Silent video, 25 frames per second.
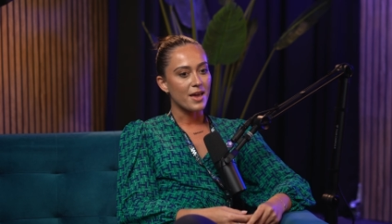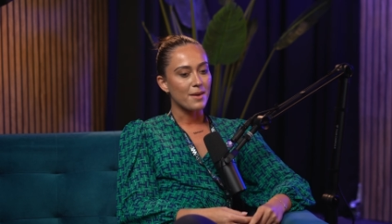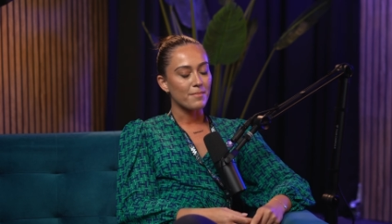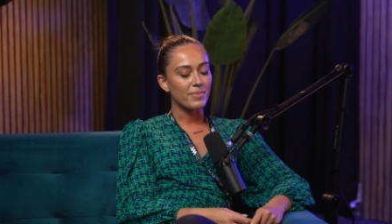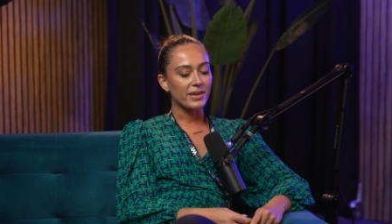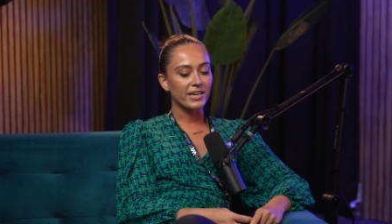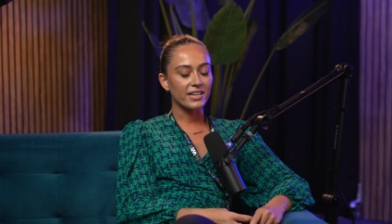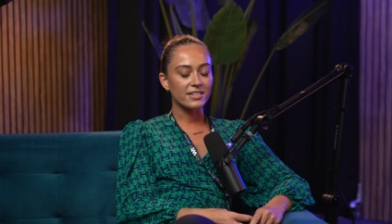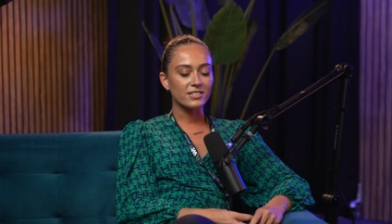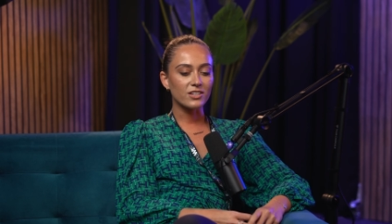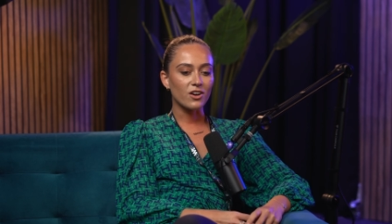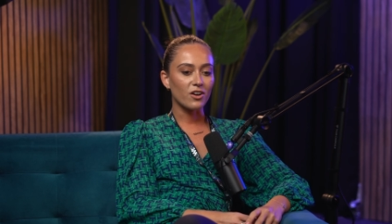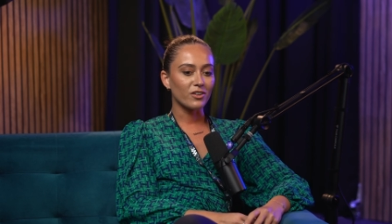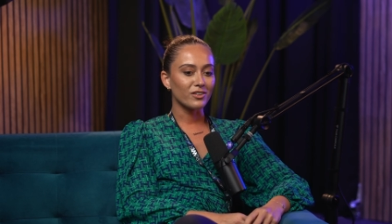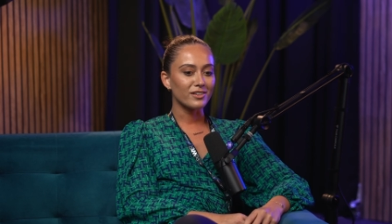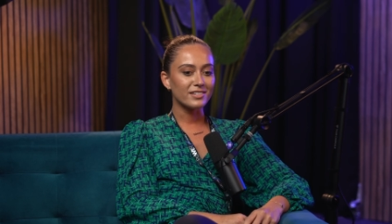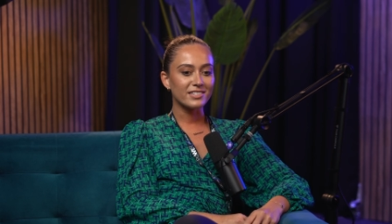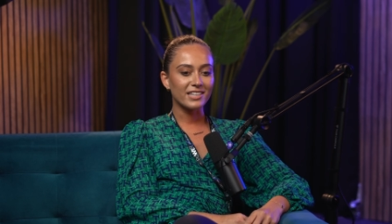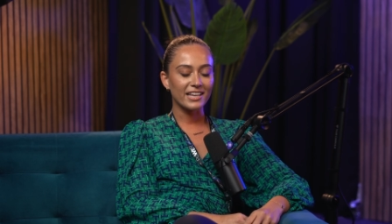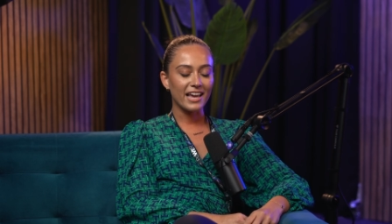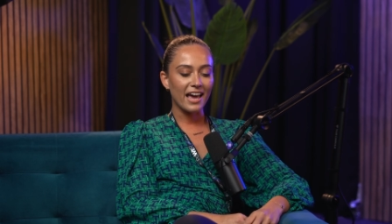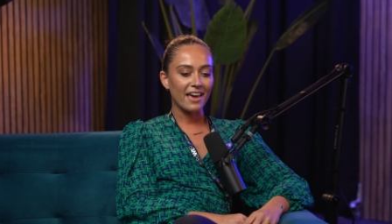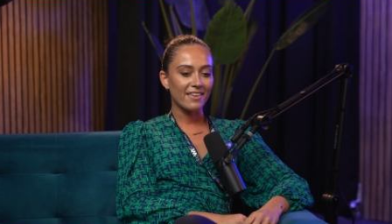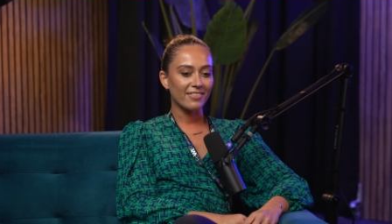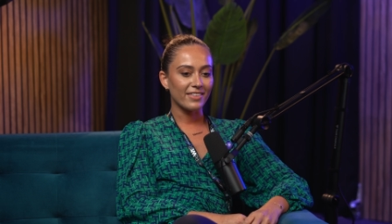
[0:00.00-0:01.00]
Because
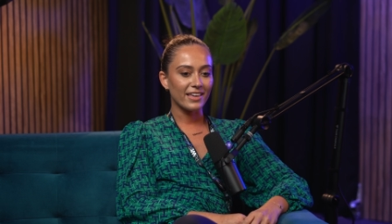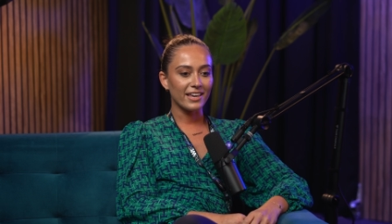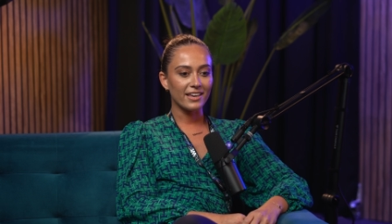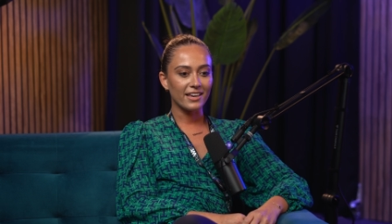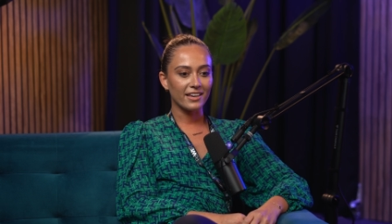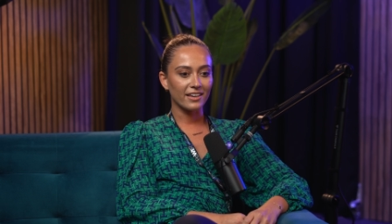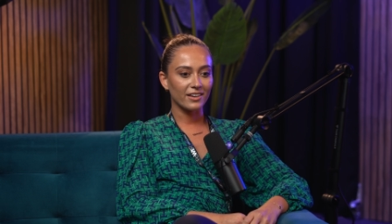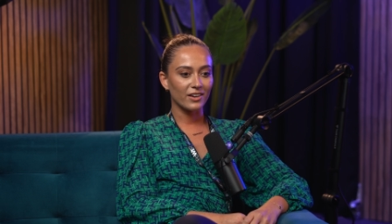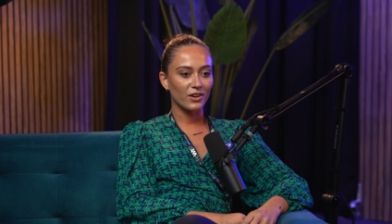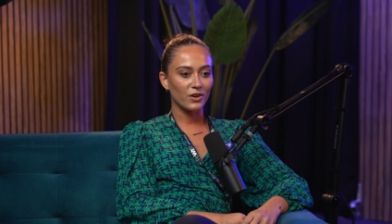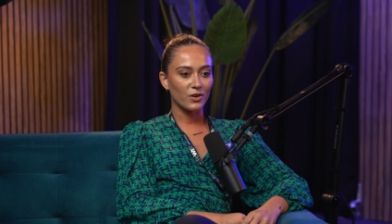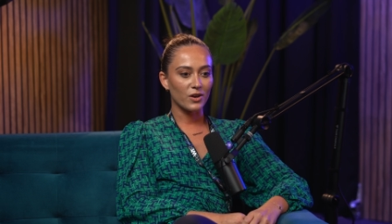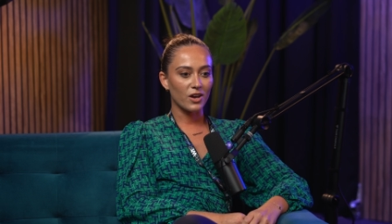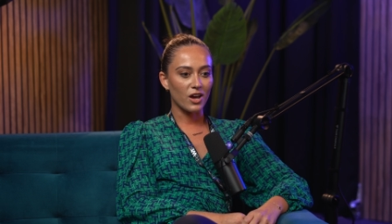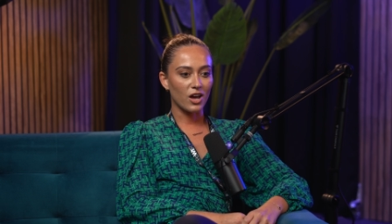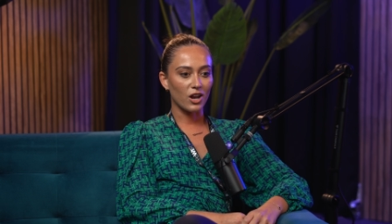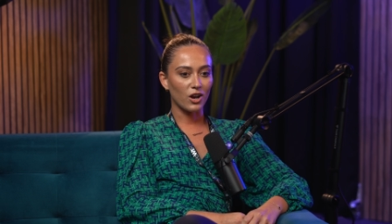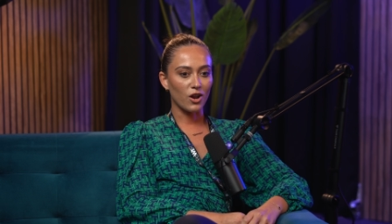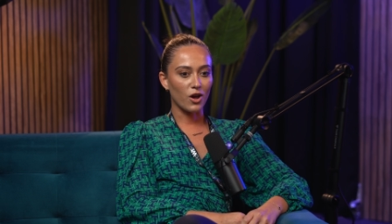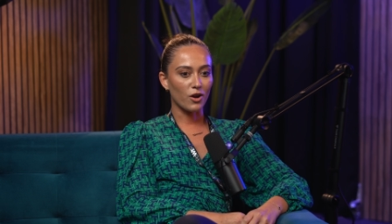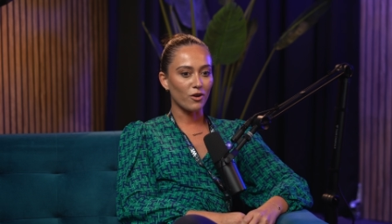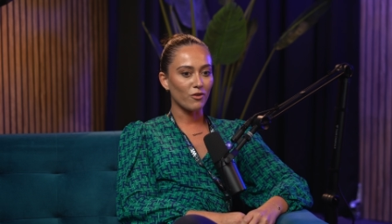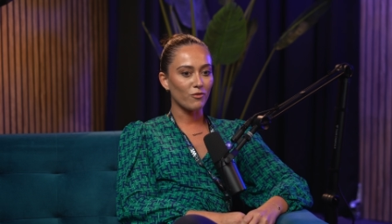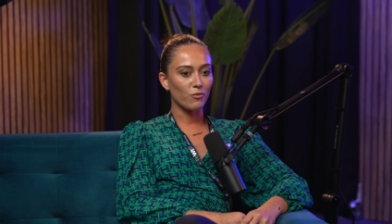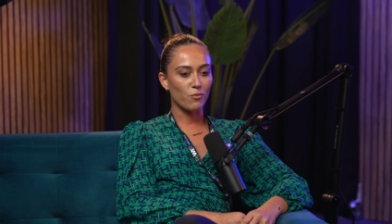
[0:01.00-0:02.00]
honestly, I think a
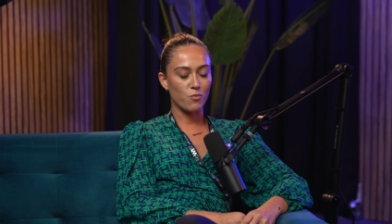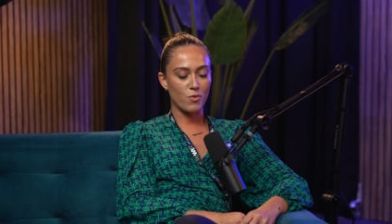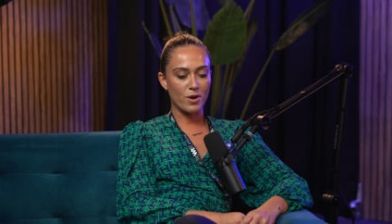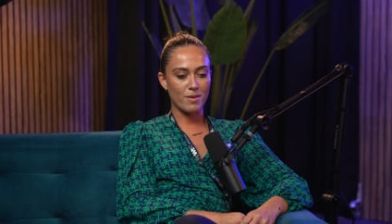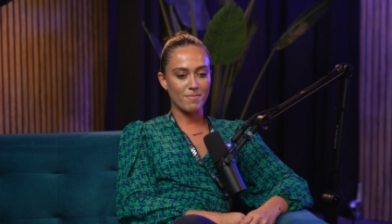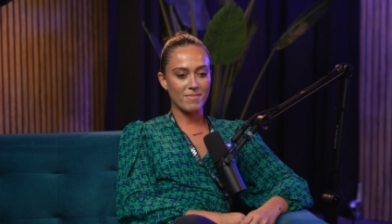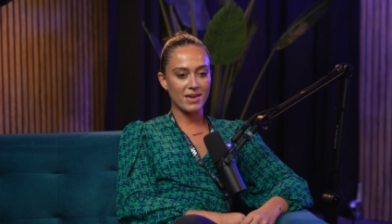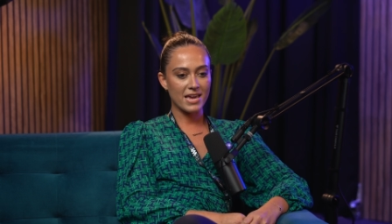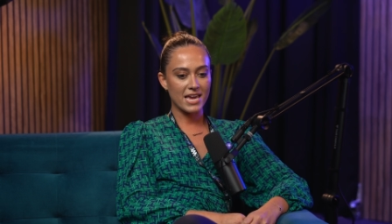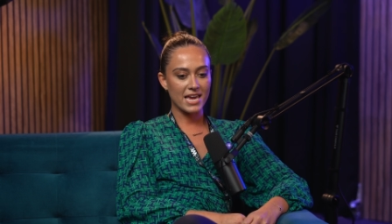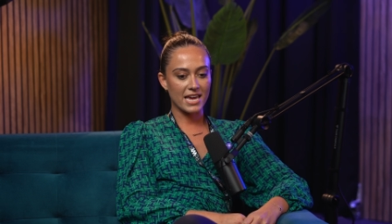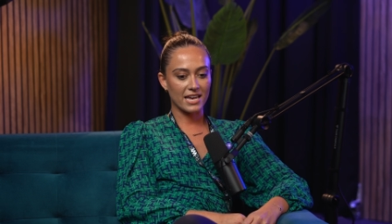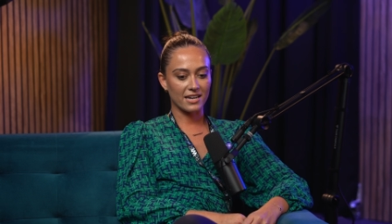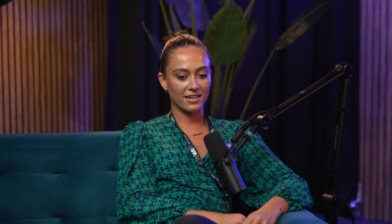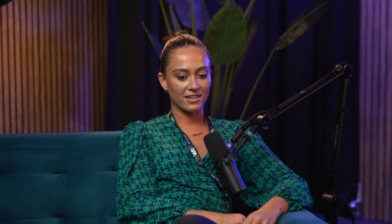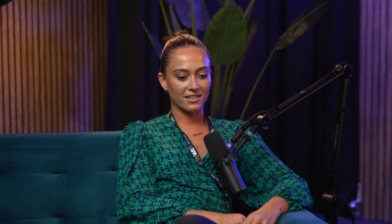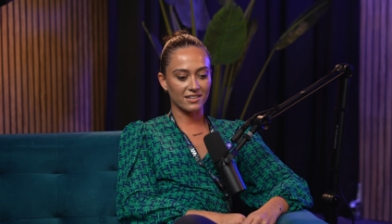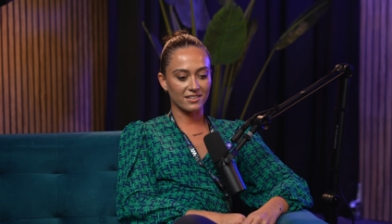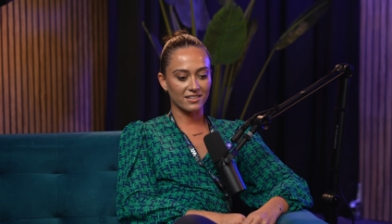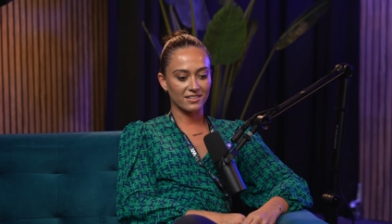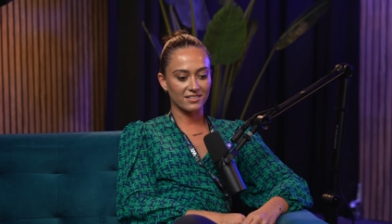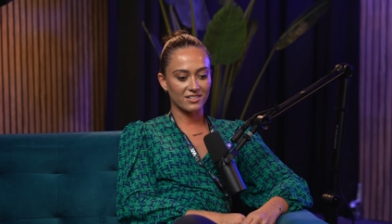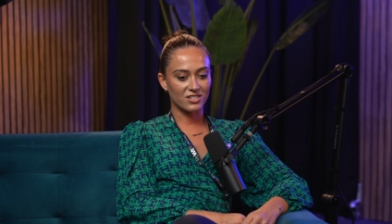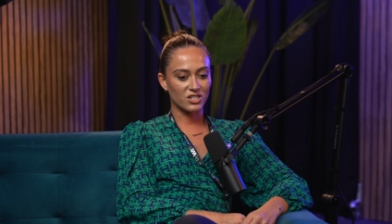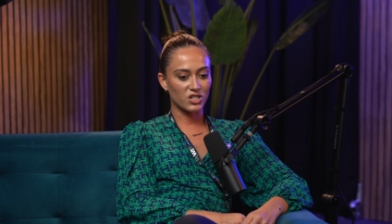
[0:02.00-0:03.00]
lot of women